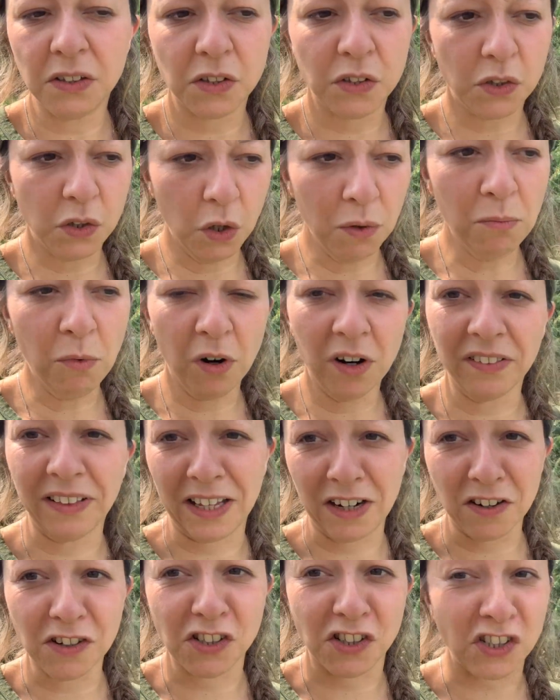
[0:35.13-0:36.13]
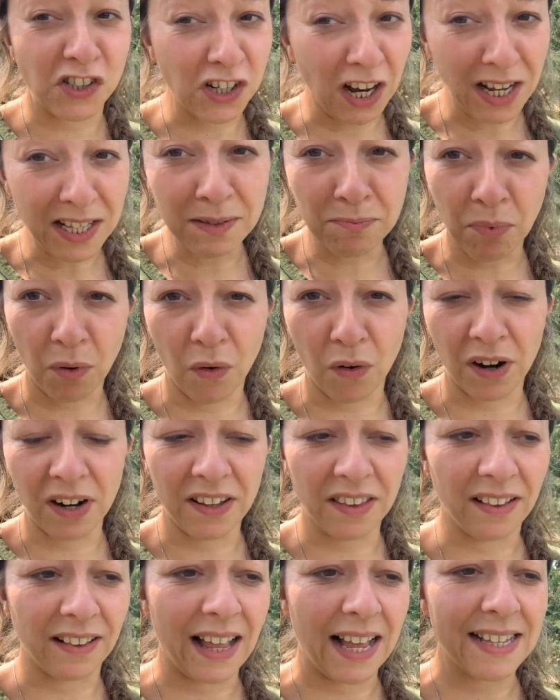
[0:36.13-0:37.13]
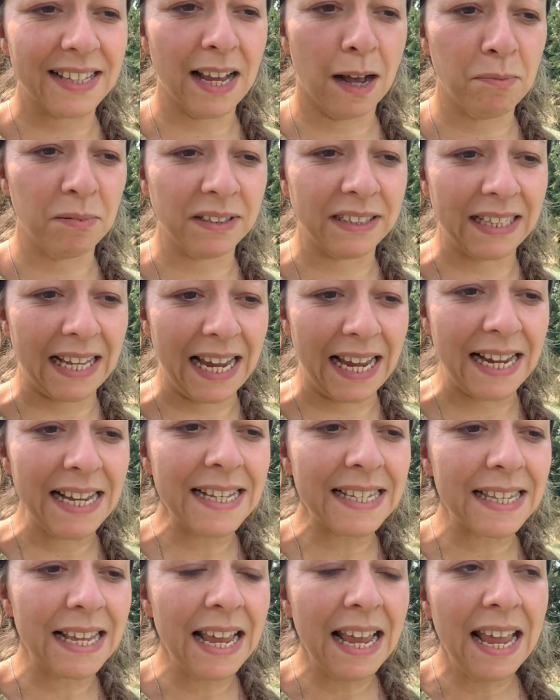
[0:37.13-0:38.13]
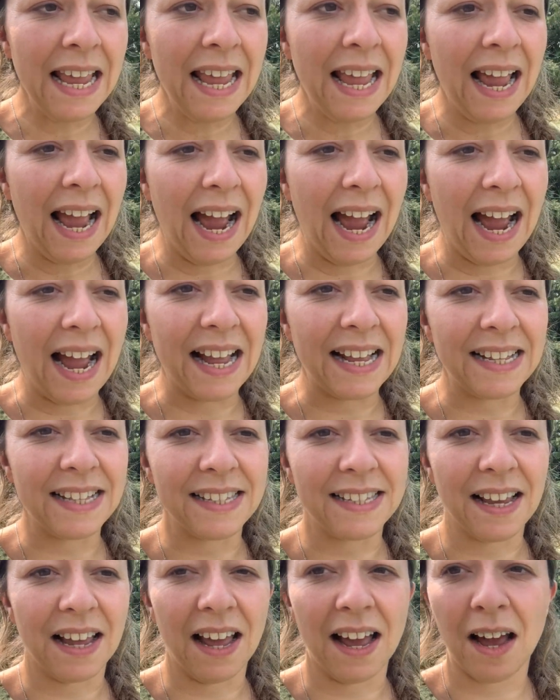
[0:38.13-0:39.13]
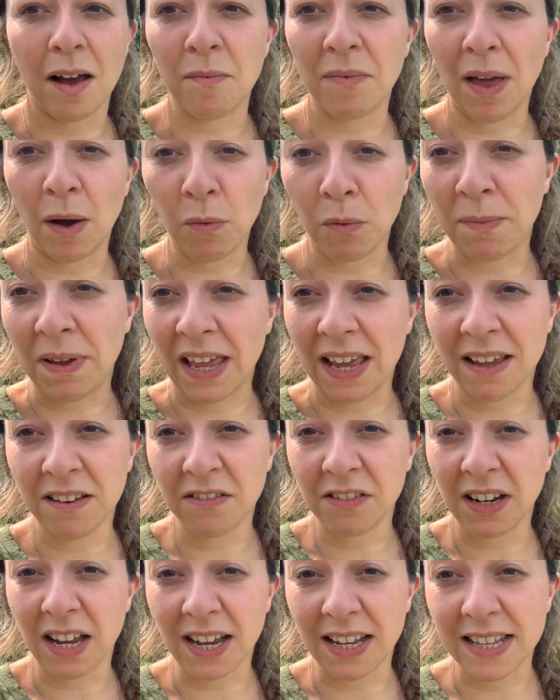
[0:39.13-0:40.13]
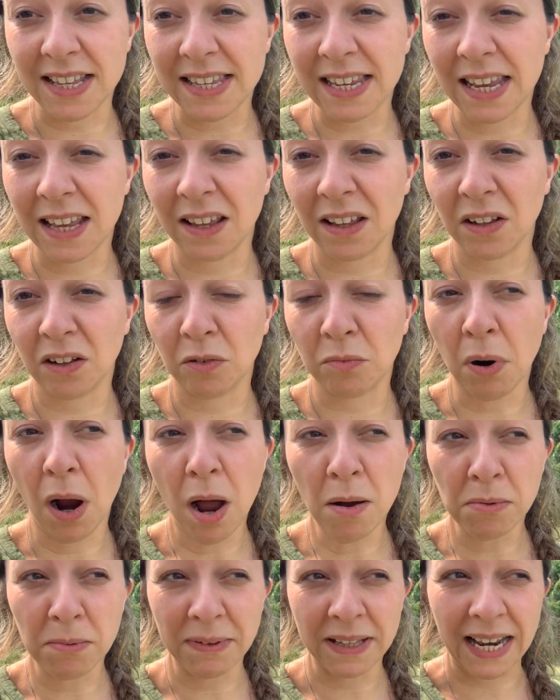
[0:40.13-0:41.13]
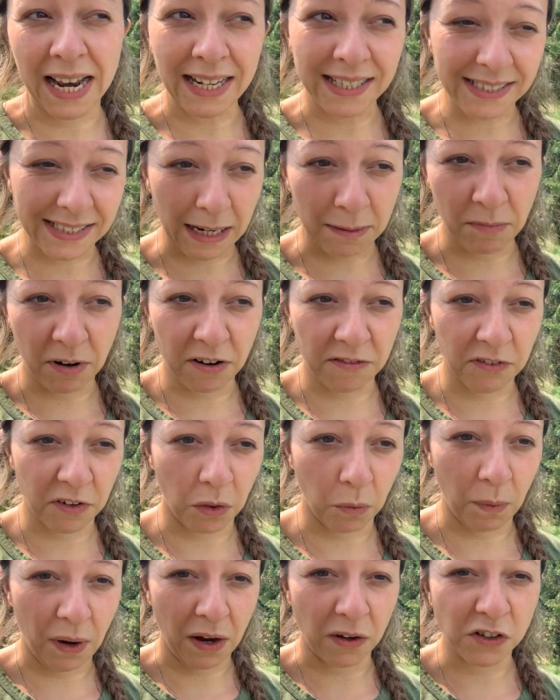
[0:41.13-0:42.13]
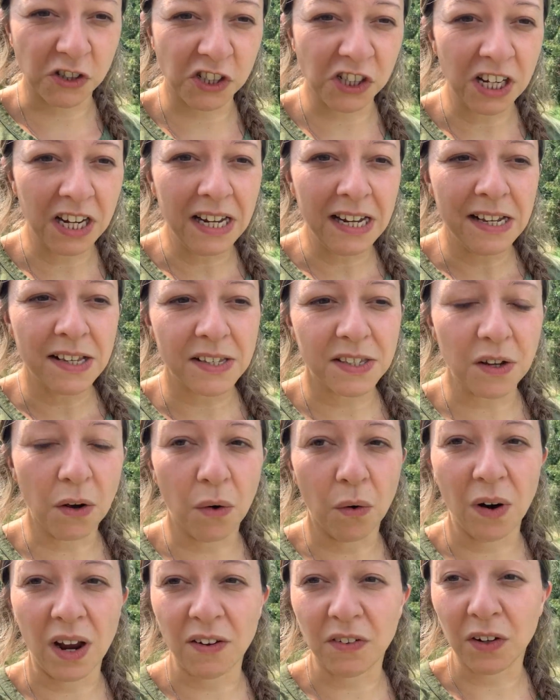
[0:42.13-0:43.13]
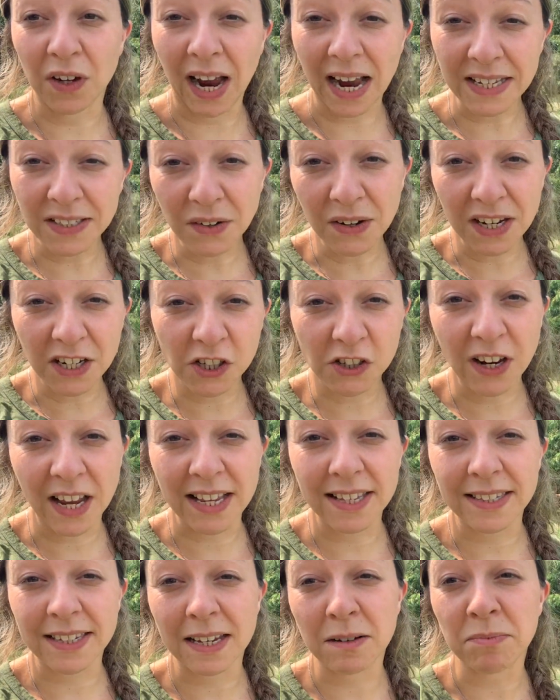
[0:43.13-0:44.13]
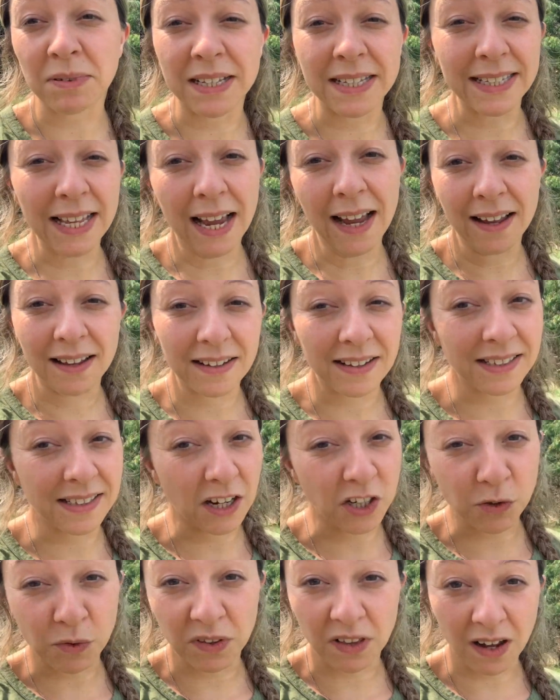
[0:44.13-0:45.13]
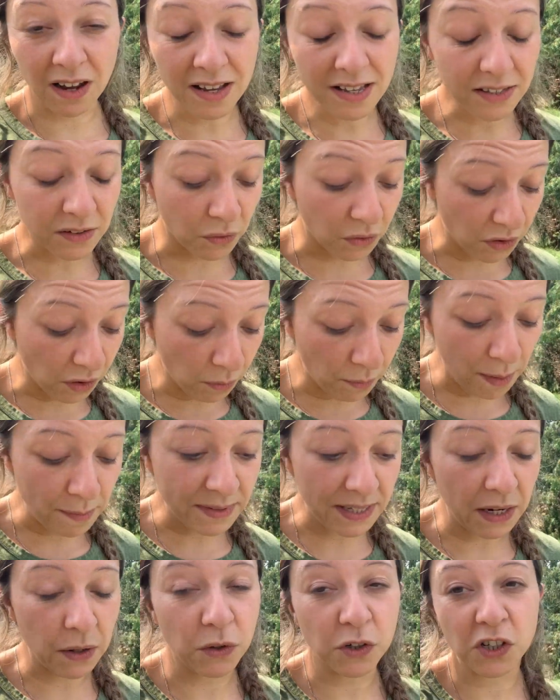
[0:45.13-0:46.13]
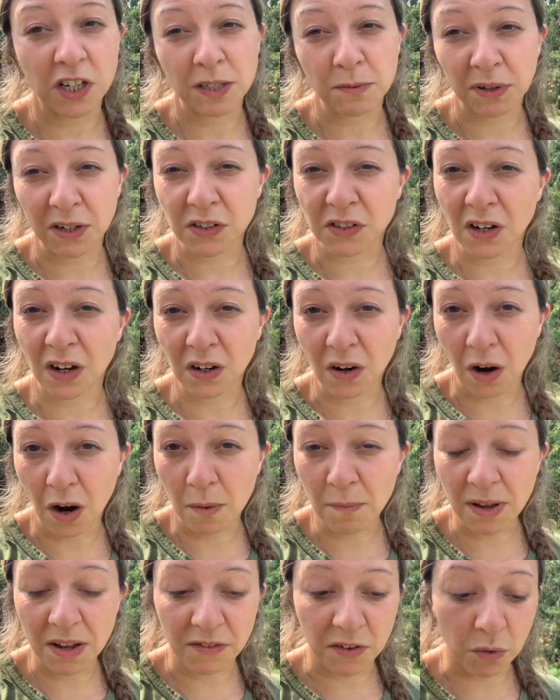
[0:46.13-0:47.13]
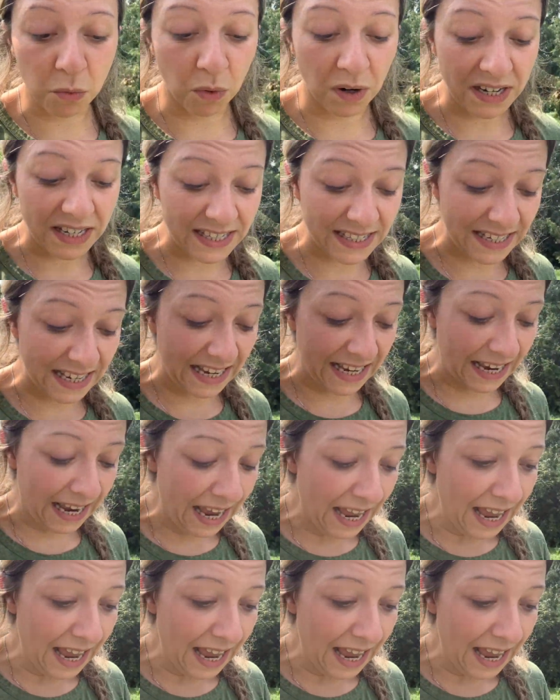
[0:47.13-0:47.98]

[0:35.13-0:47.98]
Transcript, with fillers: two more litters just born in the last couple of days and um, that will be it until probably next summer for the Welsh. So if you guys are interested, please get in touch with us. Go to our website, o'sheaspringers.com if you want to see,